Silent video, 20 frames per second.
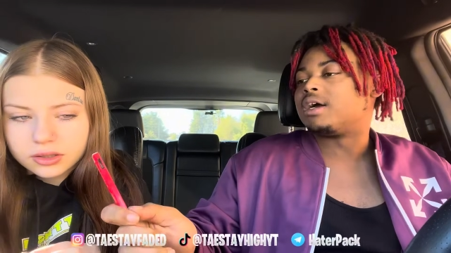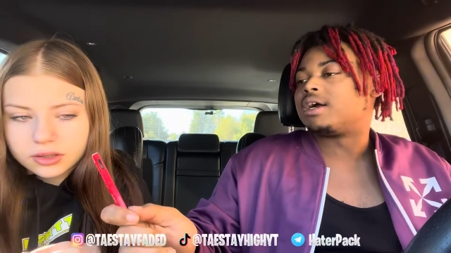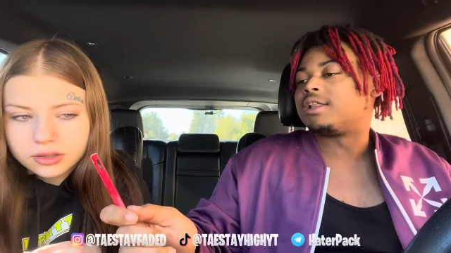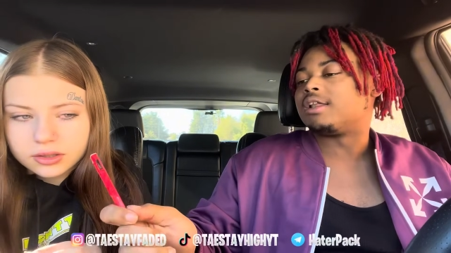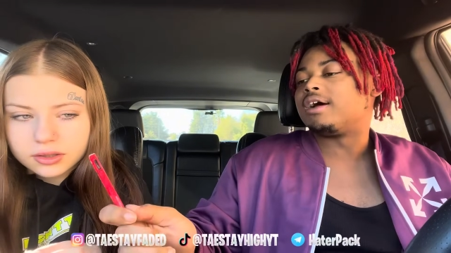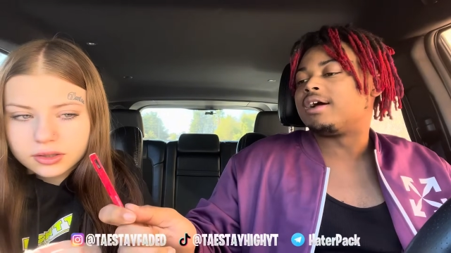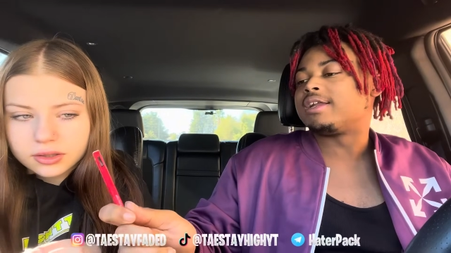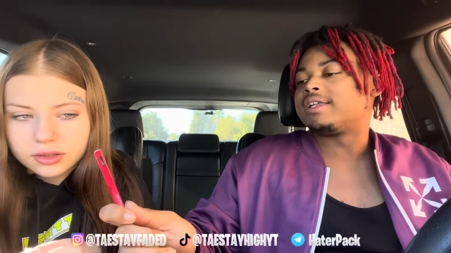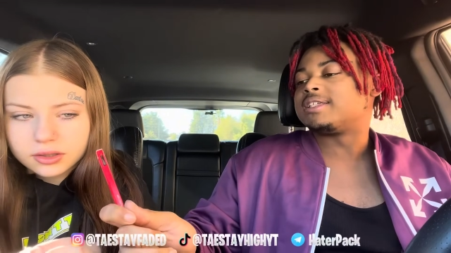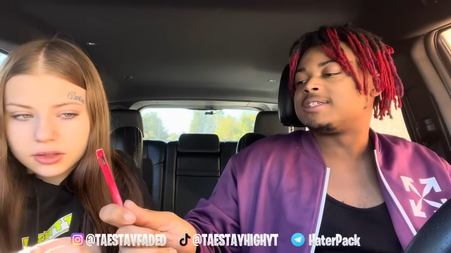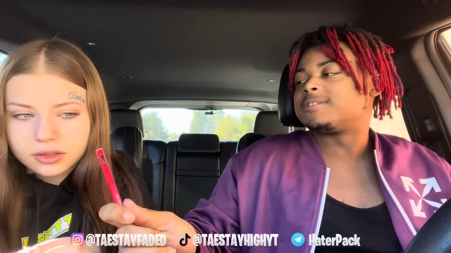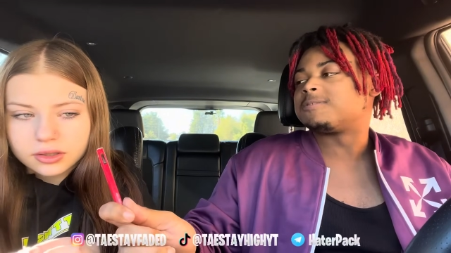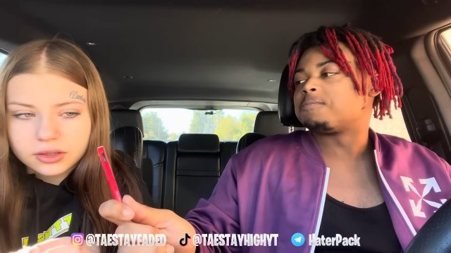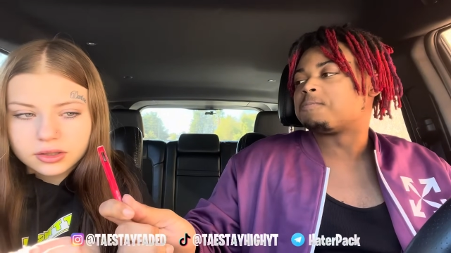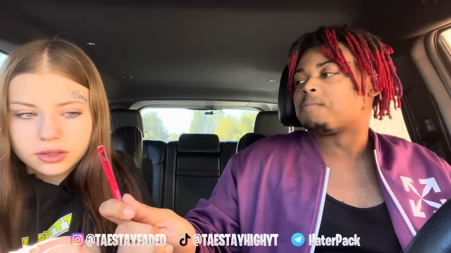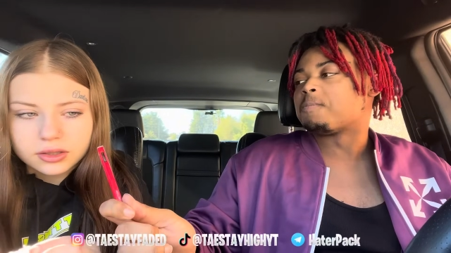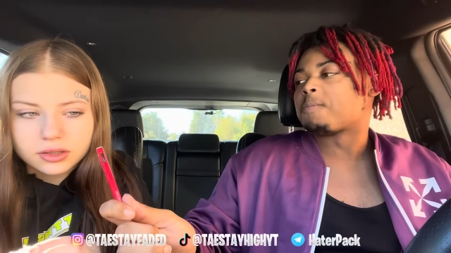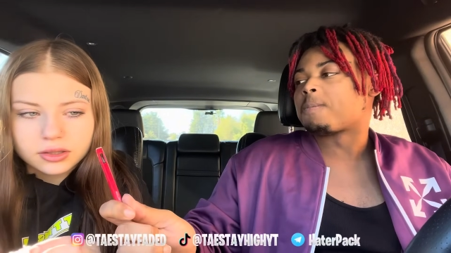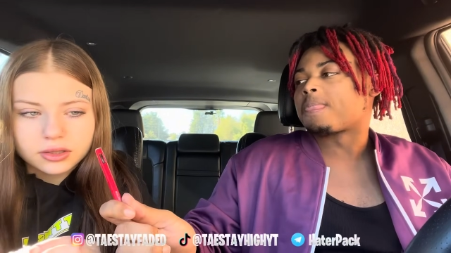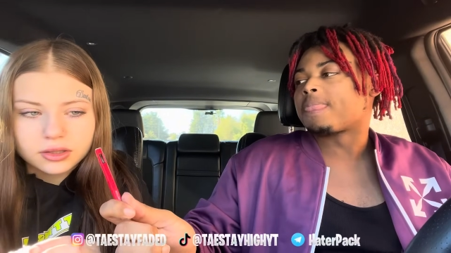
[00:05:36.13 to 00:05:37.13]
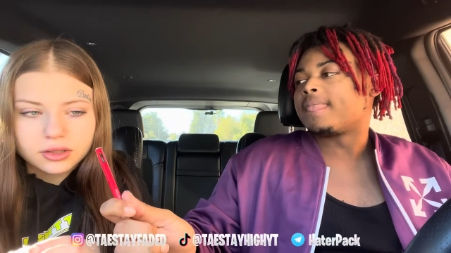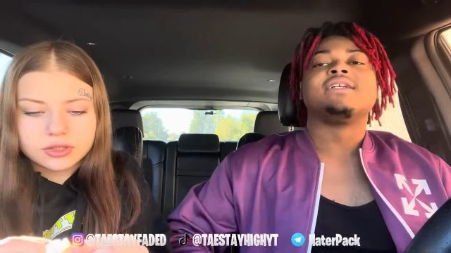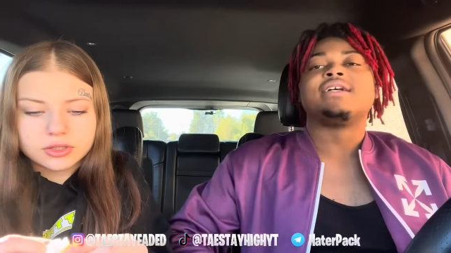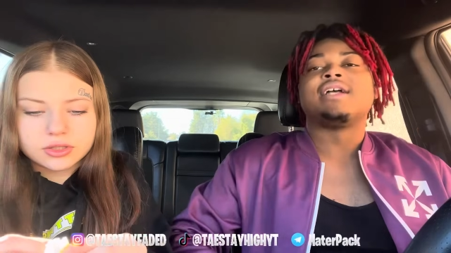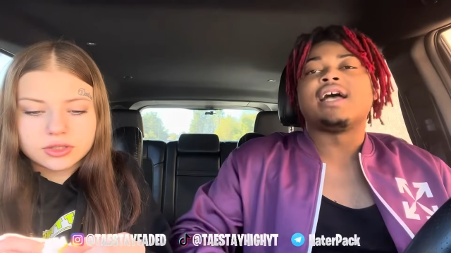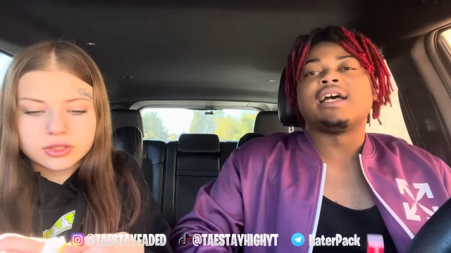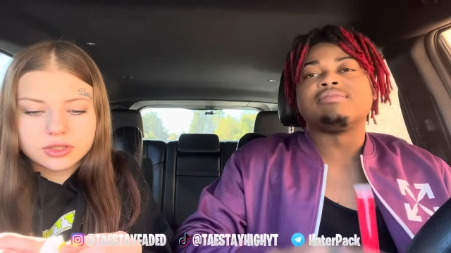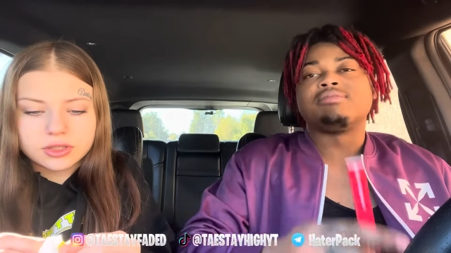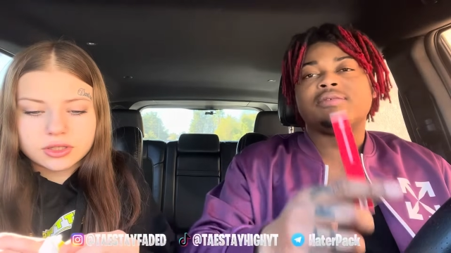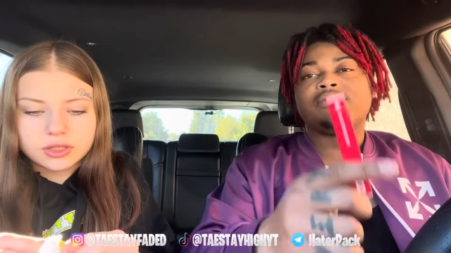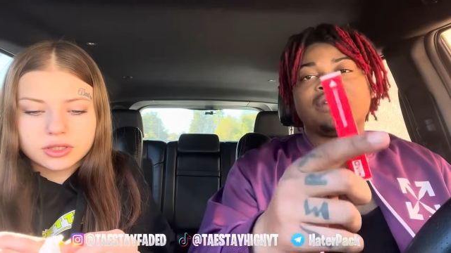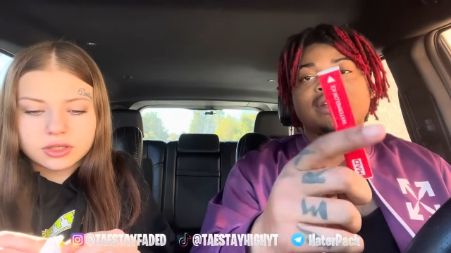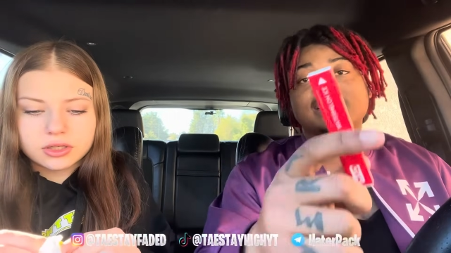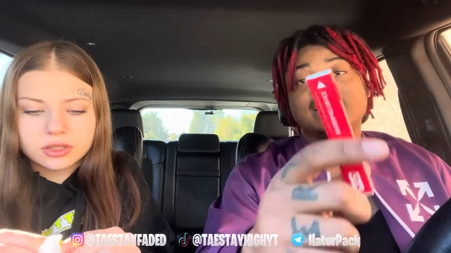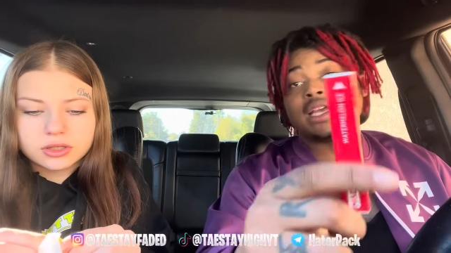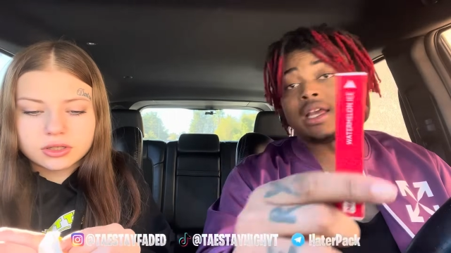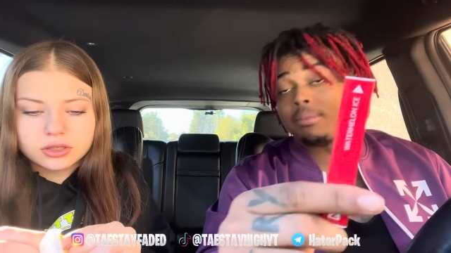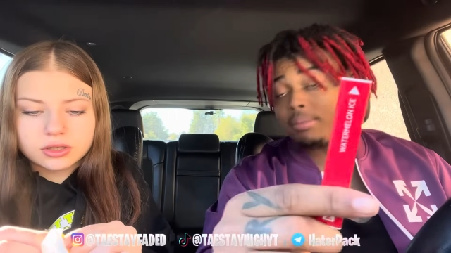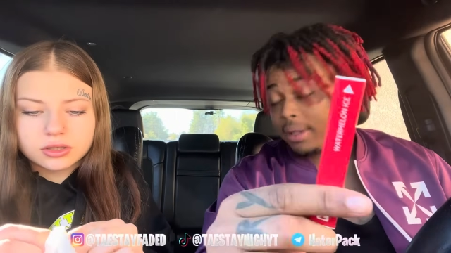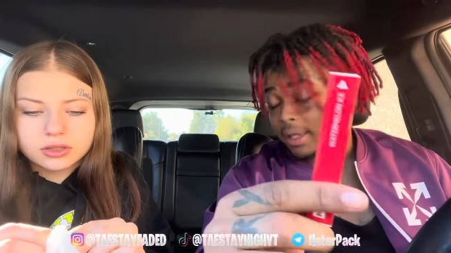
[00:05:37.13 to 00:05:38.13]
Speaker 1: clog this. Guys, we finna
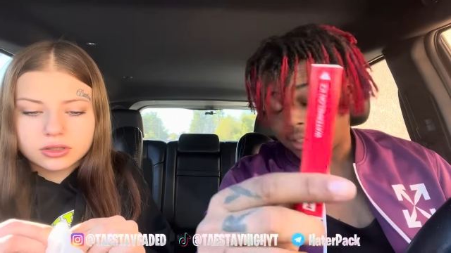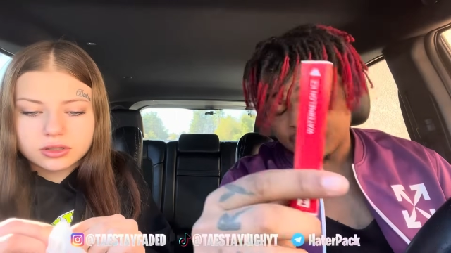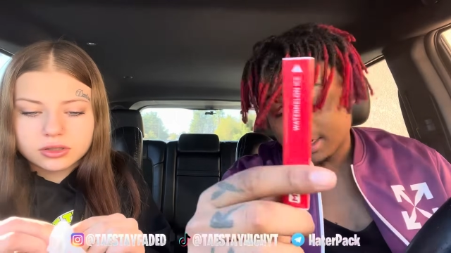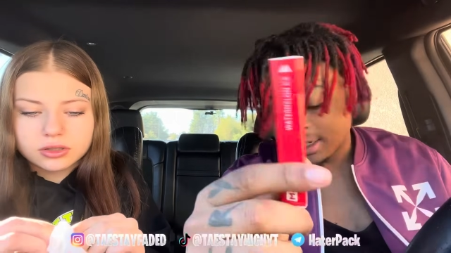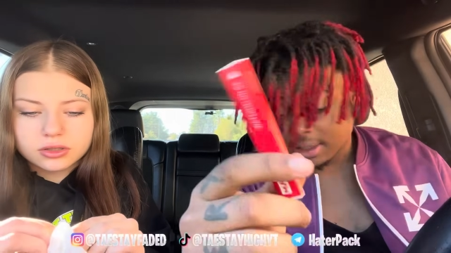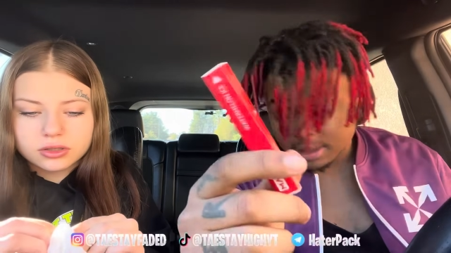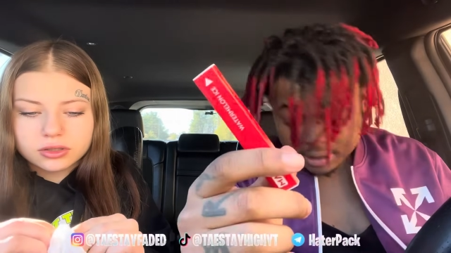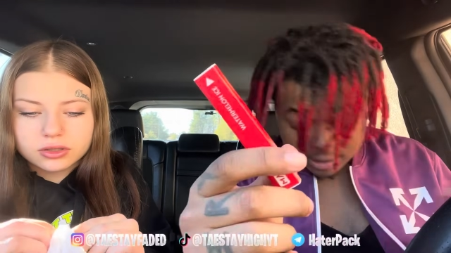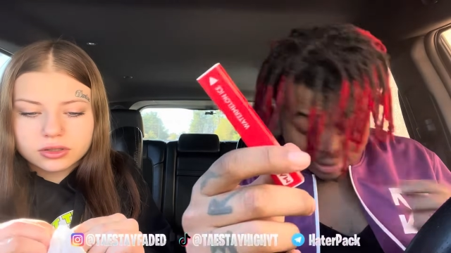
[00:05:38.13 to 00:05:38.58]
take a blinker.